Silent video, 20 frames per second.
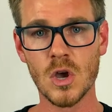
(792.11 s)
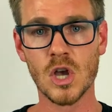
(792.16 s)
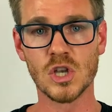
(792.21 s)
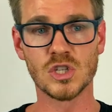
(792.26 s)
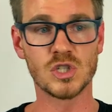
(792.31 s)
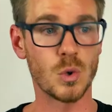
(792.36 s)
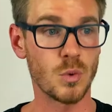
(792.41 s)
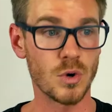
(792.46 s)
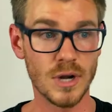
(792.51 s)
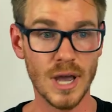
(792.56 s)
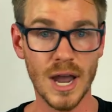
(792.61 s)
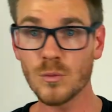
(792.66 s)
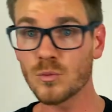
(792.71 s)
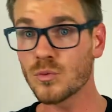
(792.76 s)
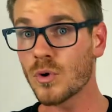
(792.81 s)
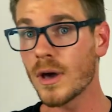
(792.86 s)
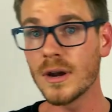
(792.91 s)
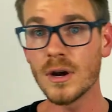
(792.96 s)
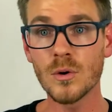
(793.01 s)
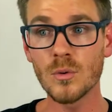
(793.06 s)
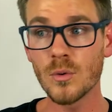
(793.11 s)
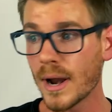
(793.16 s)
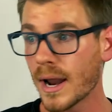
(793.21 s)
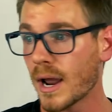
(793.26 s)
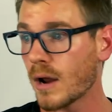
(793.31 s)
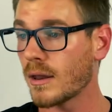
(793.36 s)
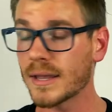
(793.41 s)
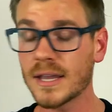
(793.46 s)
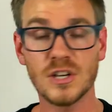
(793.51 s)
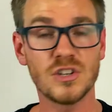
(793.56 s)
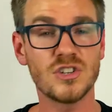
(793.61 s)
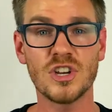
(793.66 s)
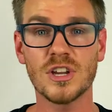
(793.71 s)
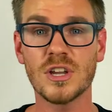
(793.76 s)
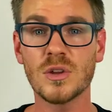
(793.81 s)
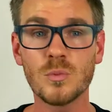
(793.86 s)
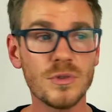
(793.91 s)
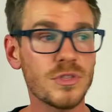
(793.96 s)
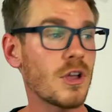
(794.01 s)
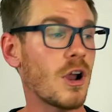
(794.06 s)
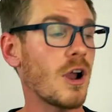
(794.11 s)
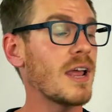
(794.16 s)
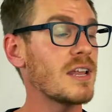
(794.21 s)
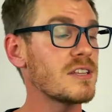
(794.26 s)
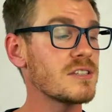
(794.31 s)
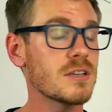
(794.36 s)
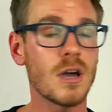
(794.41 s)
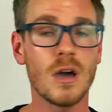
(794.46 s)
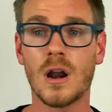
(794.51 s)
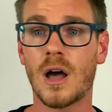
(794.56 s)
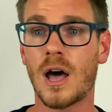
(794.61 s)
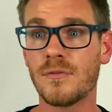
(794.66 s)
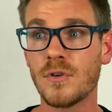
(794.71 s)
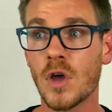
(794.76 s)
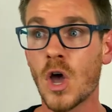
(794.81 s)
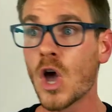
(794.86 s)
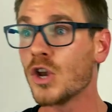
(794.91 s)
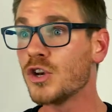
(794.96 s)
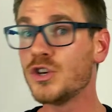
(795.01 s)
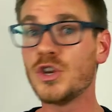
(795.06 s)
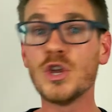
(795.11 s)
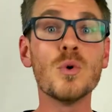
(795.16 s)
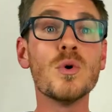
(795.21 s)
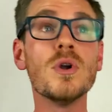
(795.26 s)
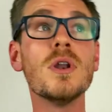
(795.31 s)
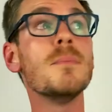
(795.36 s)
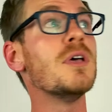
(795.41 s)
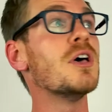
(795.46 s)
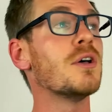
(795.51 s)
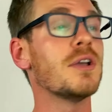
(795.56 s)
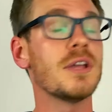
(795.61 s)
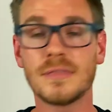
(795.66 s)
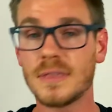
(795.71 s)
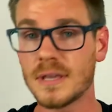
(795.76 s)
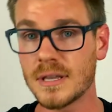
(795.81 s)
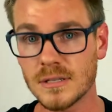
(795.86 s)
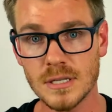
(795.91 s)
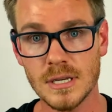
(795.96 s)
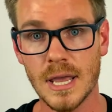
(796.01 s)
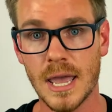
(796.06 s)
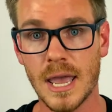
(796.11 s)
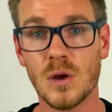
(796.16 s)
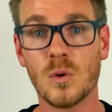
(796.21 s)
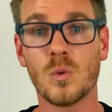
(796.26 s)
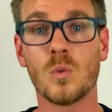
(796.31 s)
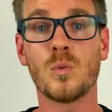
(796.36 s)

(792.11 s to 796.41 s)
so we're not running around like a chicken with their heads cut off doing a million things a day.